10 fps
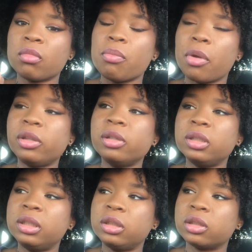Both of the
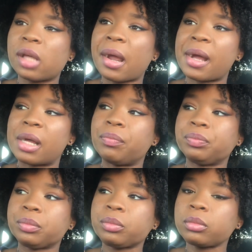teachers that I had
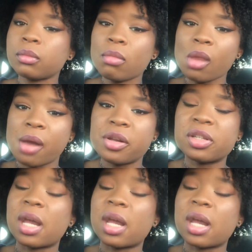just